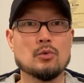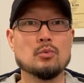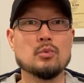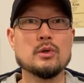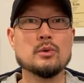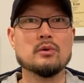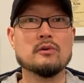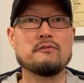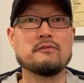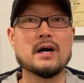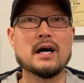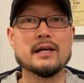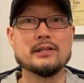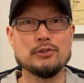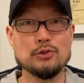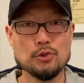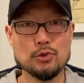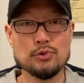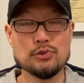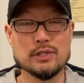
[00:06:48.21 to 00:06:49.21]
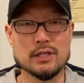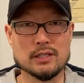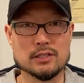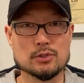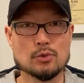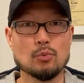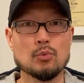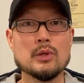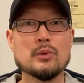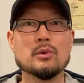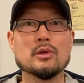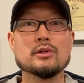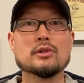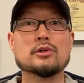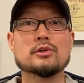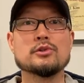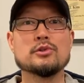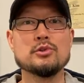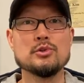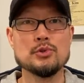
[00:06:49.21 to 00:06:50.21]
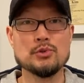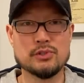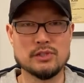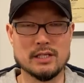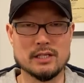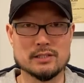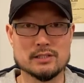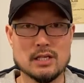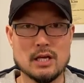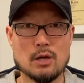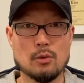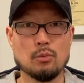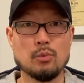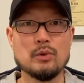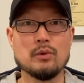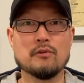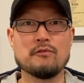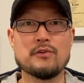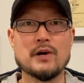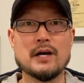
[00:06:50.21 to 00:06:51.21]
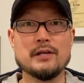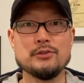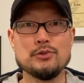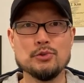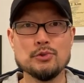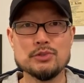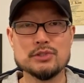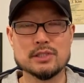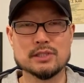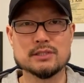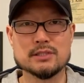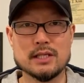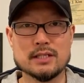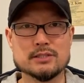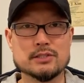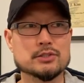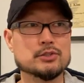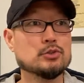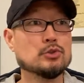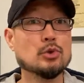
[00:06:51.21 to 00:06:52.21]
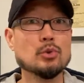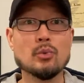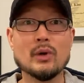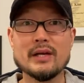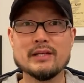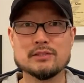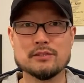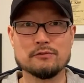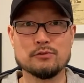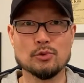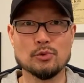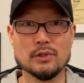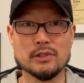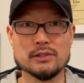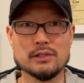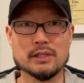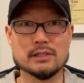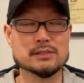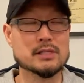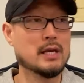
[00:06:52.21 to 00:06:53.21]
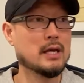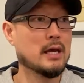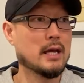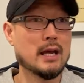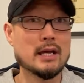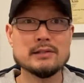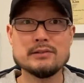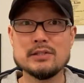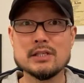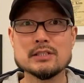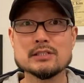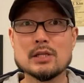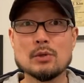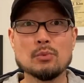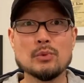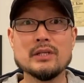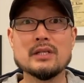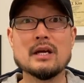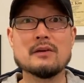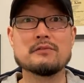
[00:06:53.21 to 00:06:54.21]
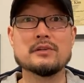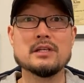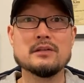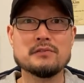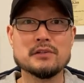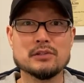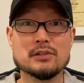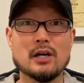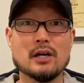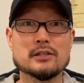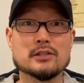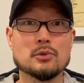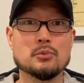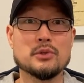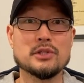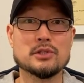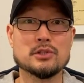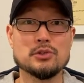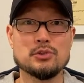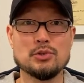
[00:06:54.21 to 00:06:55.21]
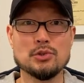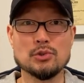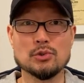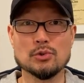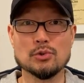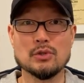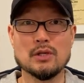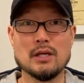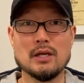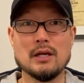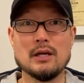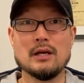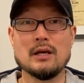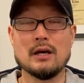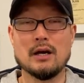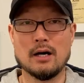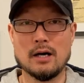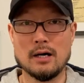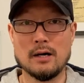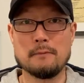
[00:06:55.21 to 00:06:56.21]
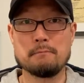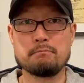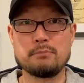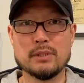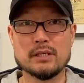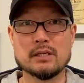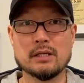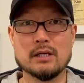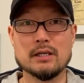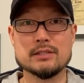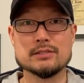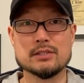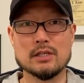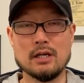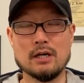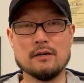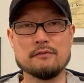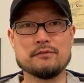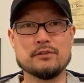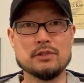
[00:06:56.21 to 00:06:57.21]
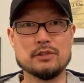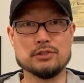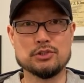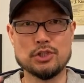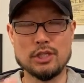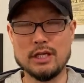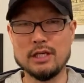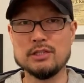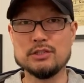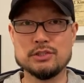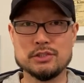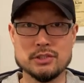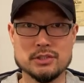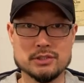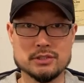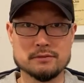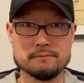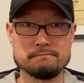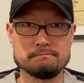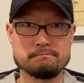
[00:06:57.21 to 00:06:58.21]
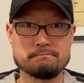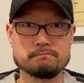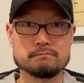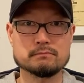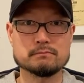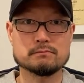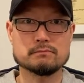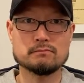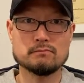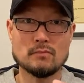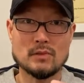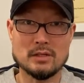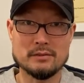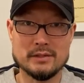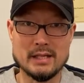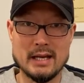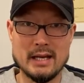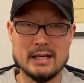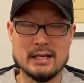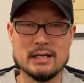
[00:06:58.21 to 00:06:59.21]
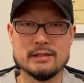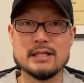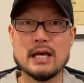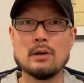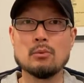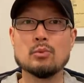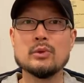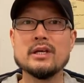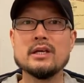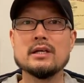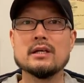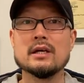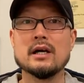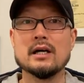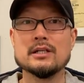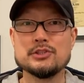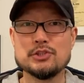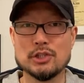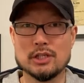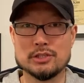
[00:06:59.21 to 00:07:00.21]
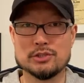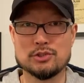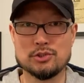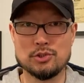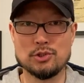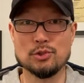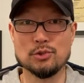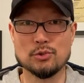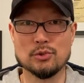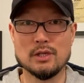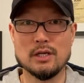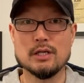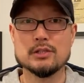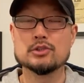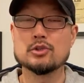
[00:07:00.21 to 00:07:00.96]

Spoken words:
We will find new things. We will learn new things. We will find new successes, new ways of doing things, and things that we never even thought that we could do because of the changes that we adjust to.